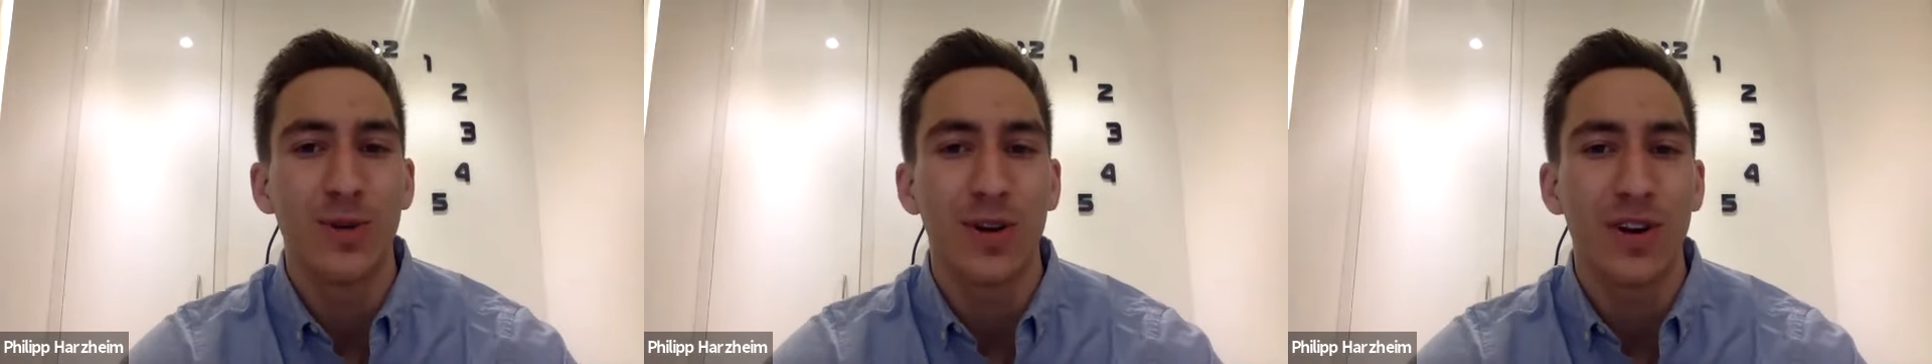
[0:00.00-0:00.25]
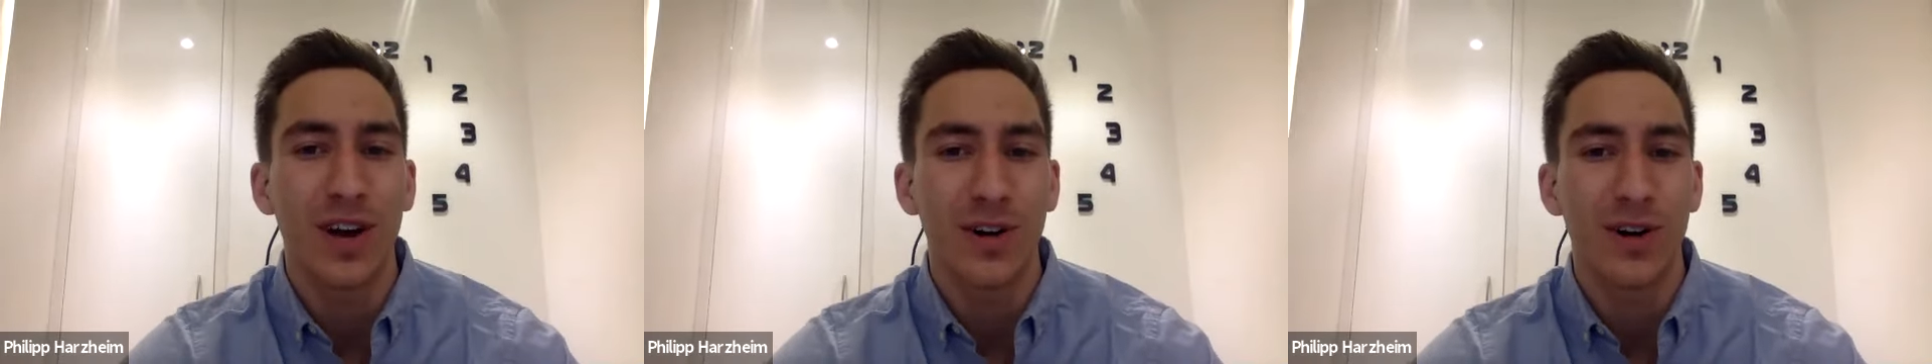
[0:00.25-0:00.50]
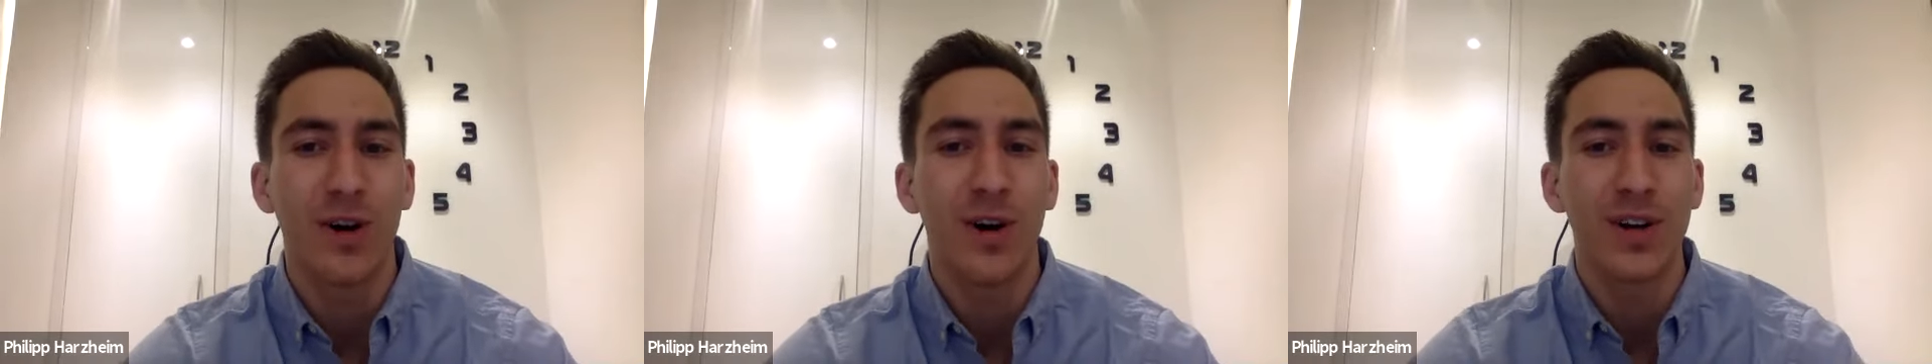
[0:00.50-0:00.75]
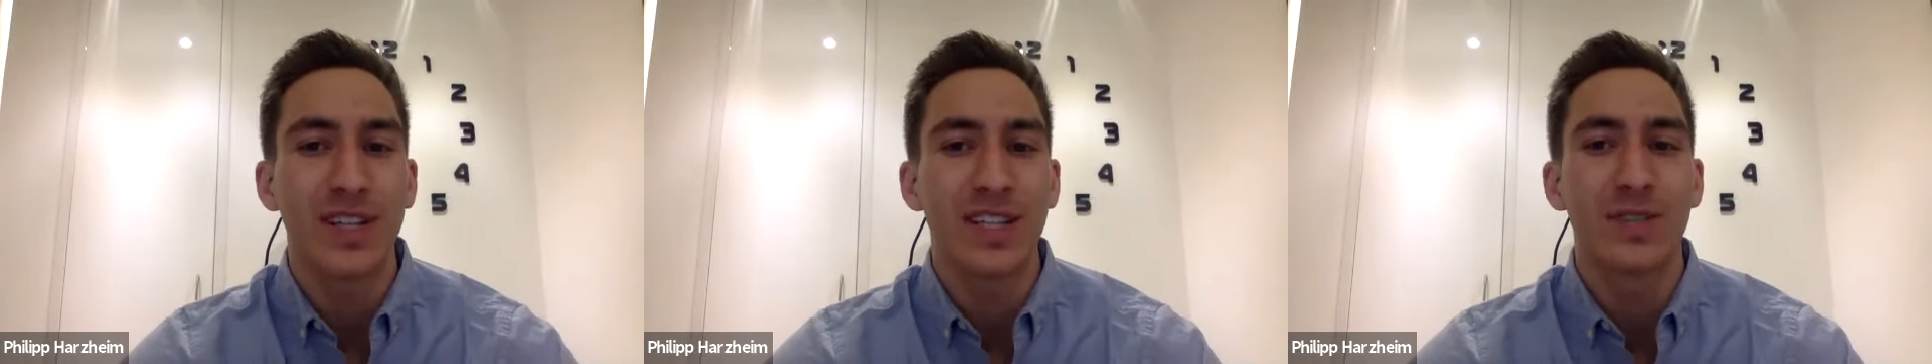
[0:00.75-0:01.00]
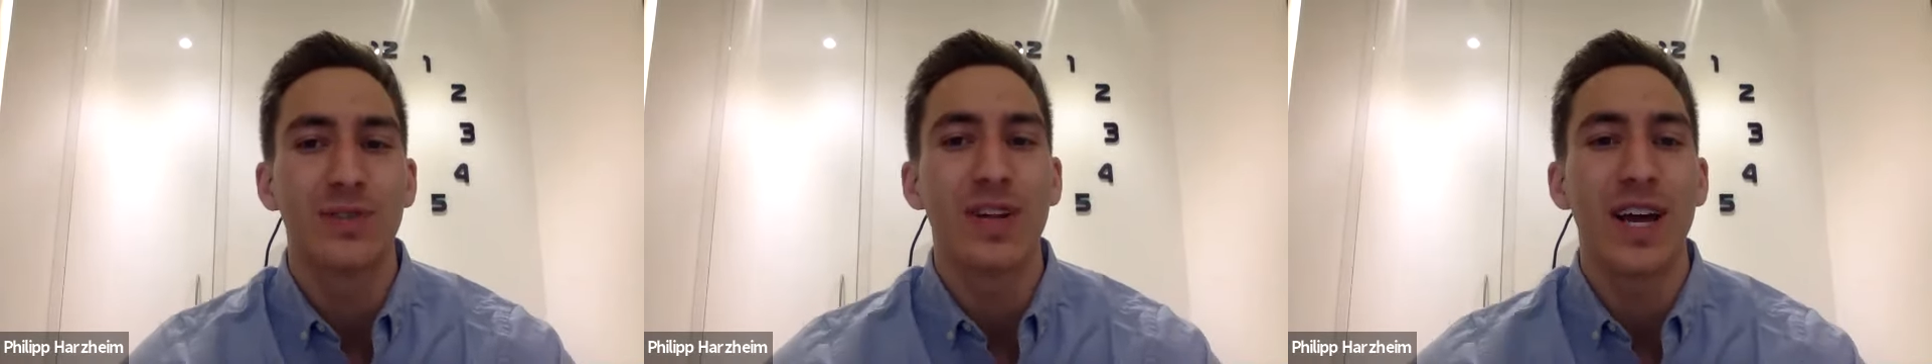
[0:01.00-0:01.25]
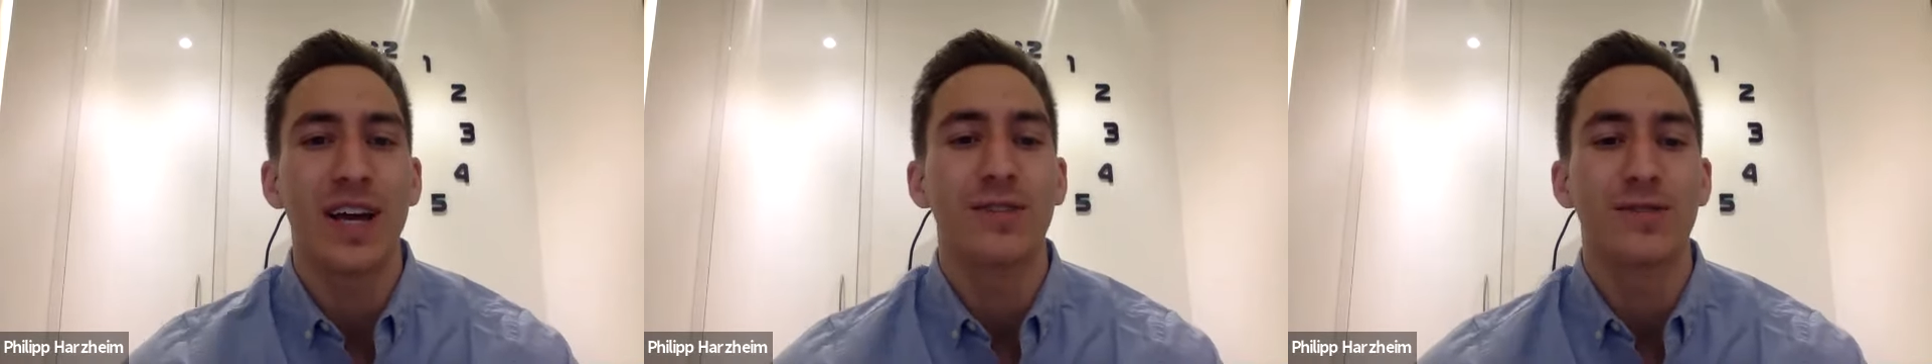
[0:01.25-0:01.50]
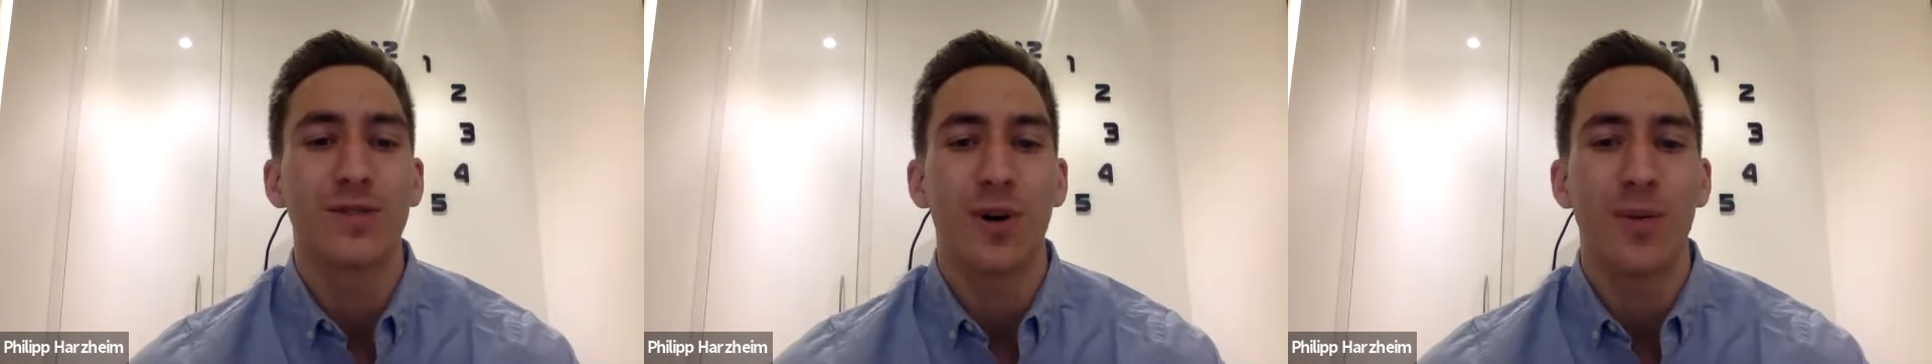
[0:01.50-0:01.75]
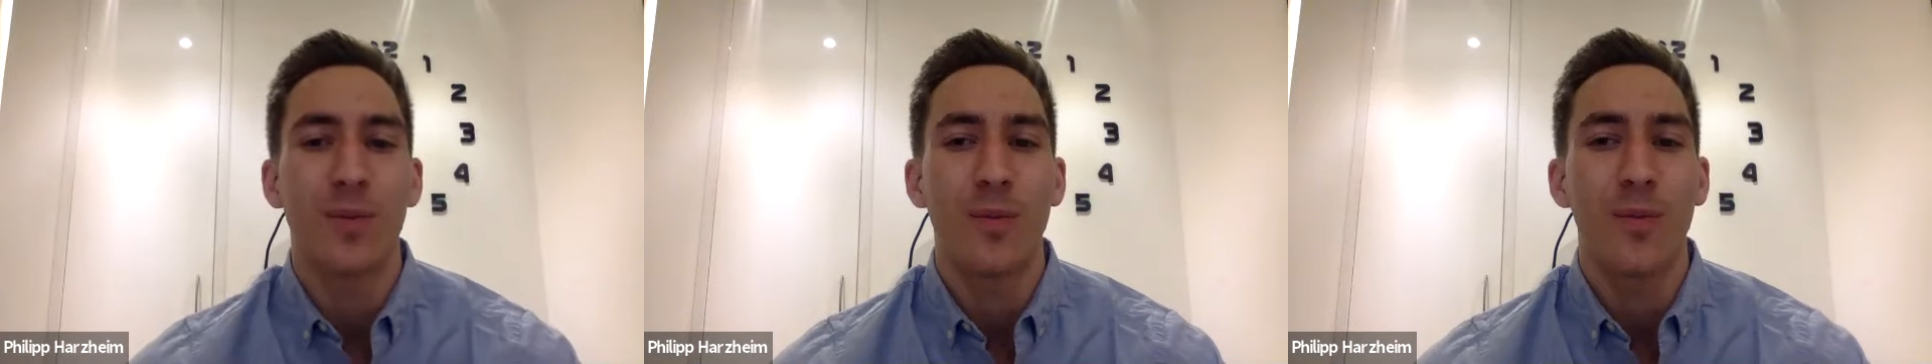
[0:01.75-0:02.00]
want our audience to take
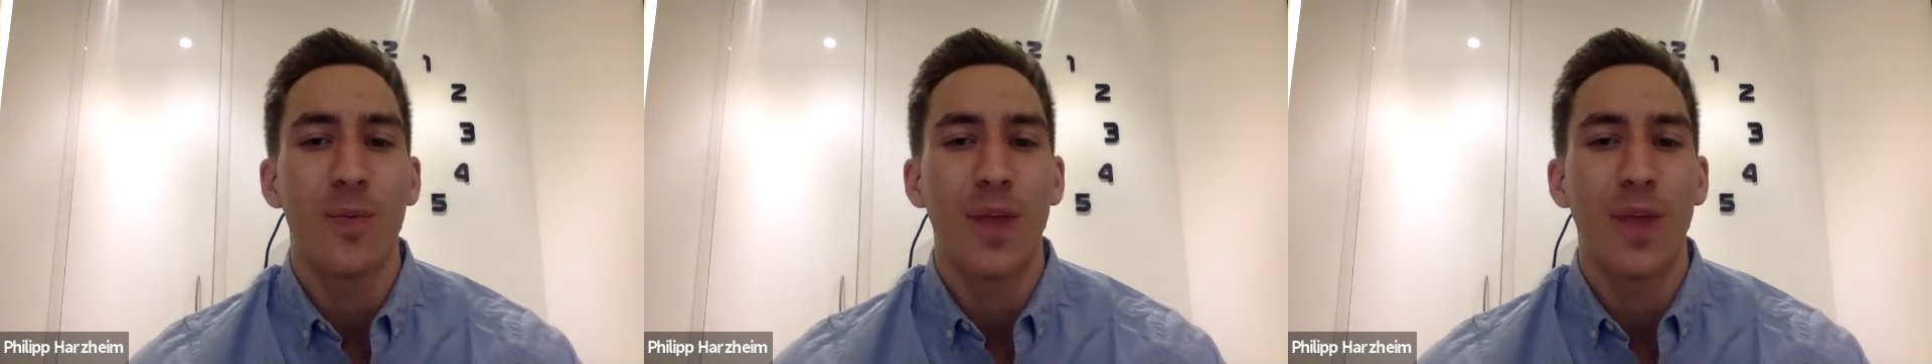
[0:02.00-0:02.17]
from